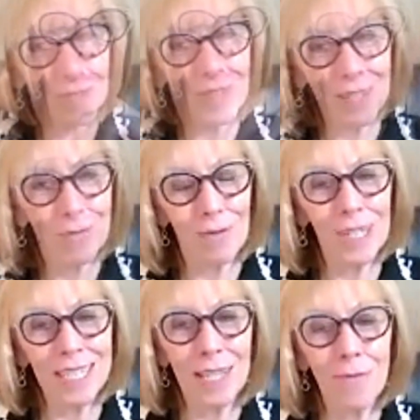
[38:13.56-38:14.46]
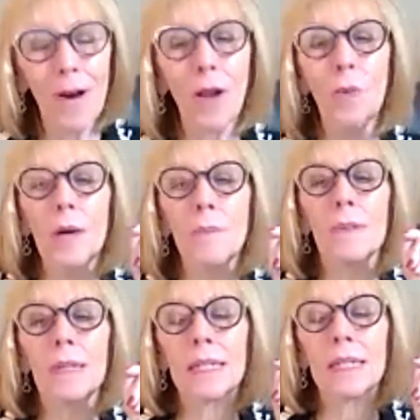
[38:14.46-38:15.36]
that it's the follow-up.
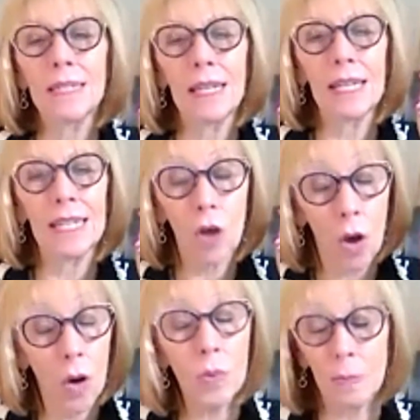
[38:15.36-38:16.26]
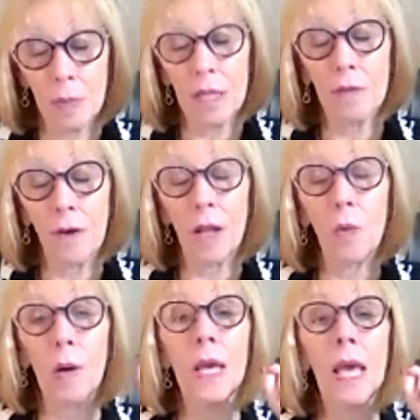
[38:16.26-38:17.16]
It's always been the
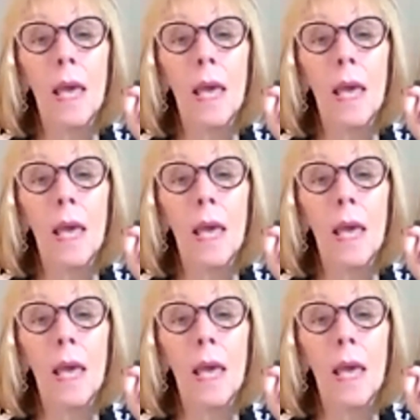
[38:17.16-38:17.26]
follow-up,